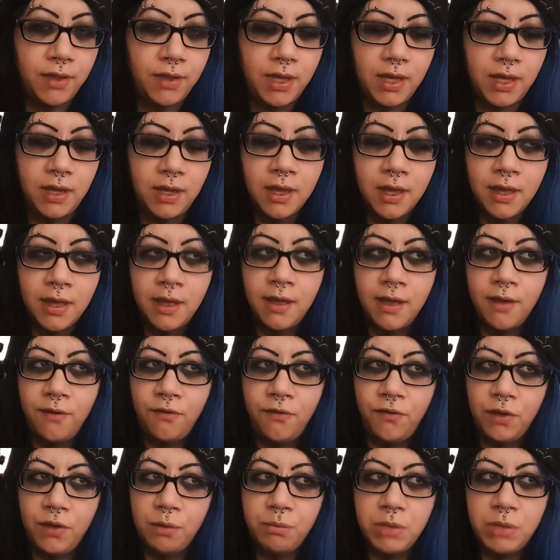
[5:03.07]
They
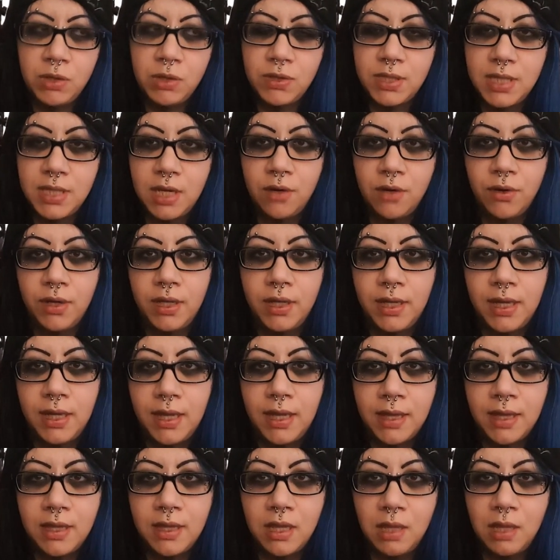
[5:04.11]
film you secretly
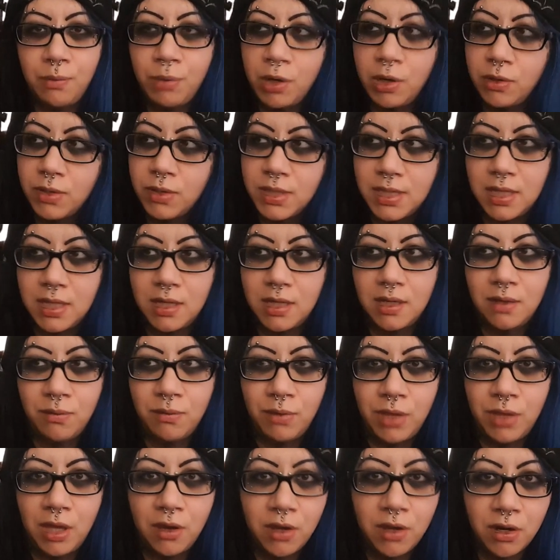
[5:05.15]
and they post it
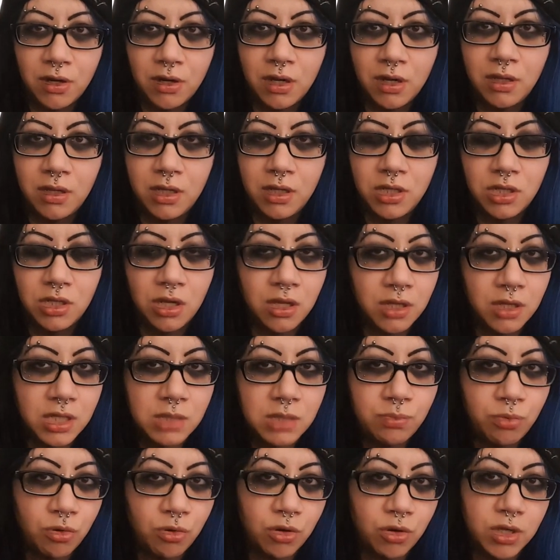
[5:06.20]
without your knowledge on
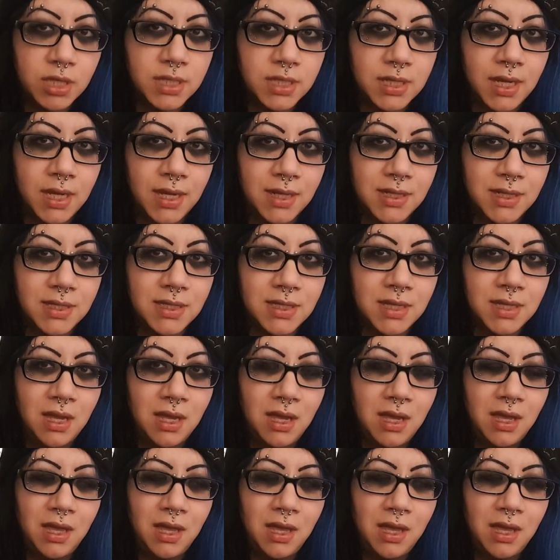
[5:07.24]
these porn sites.